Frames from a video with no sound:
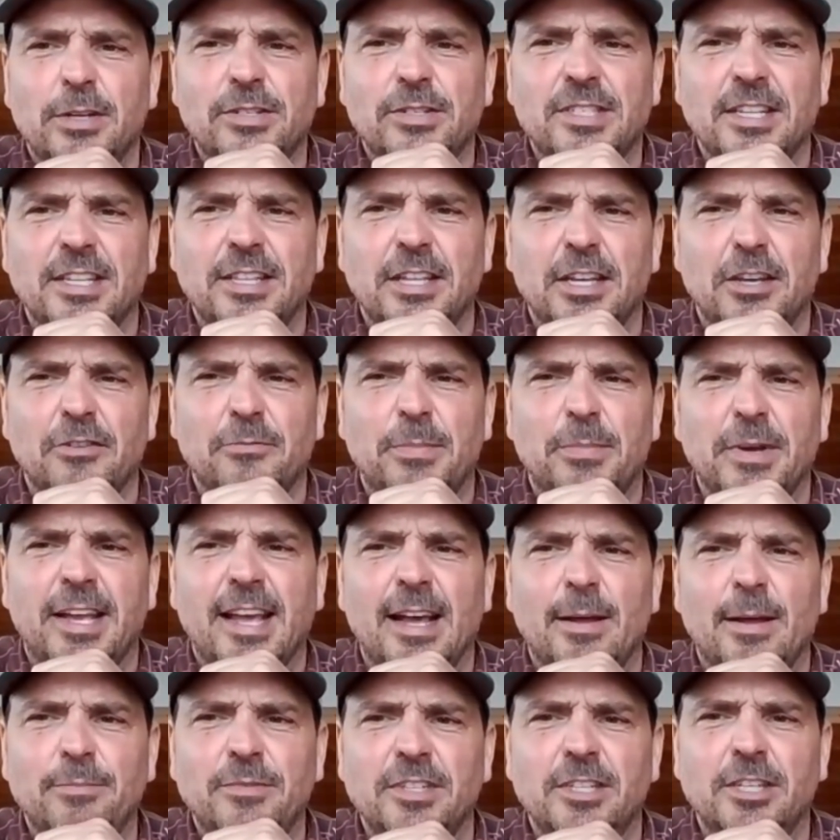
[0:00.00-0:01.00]
you said they've been
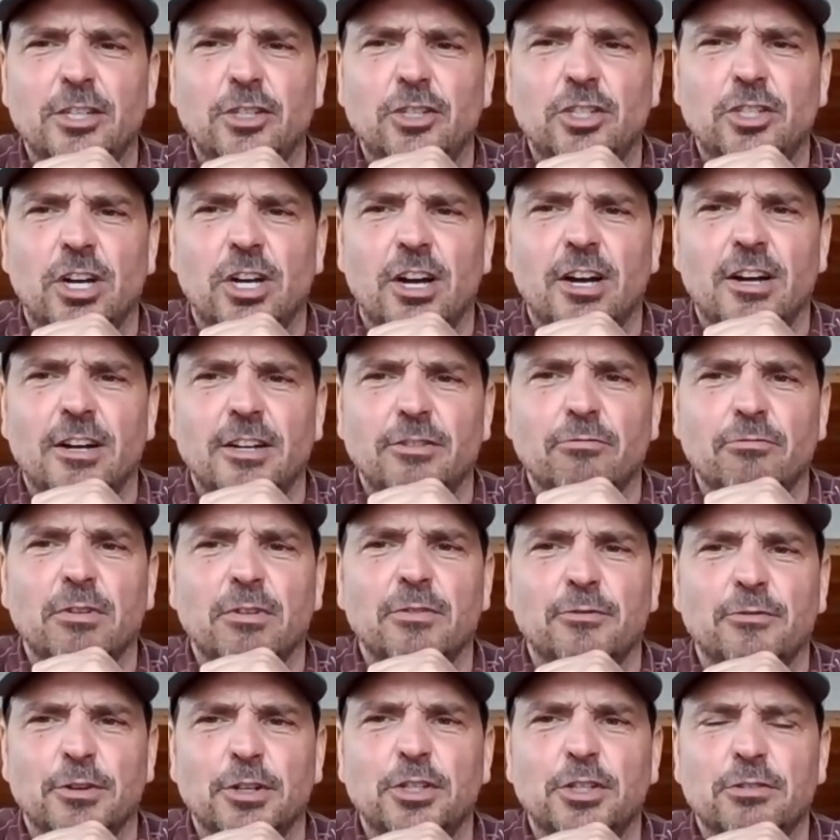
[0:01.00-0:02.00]
kept in a jar in the
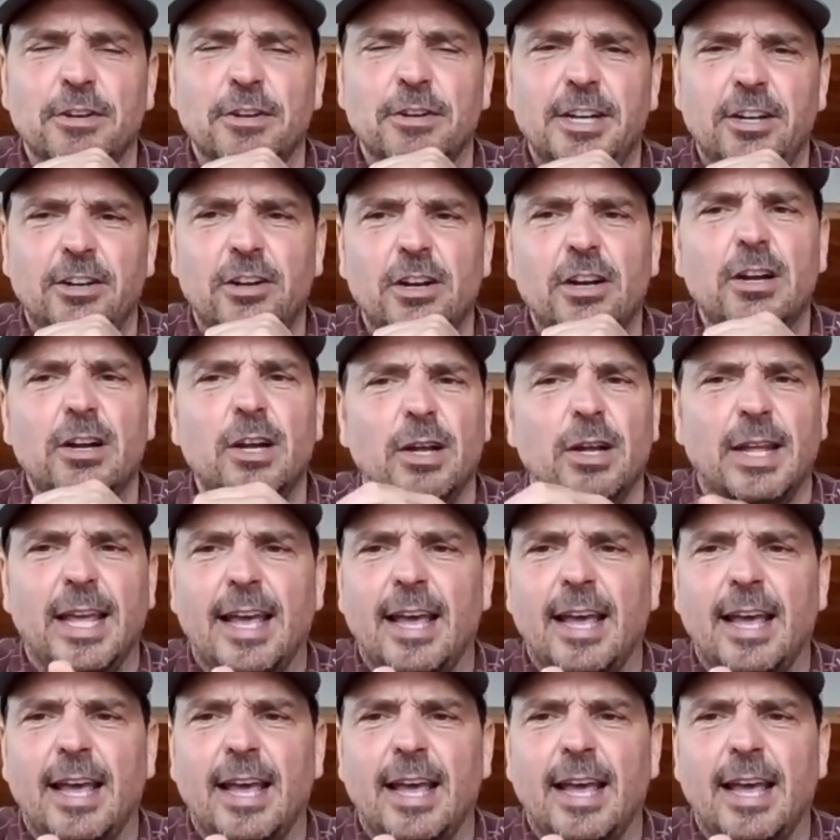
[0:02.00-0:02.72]
refrigerator,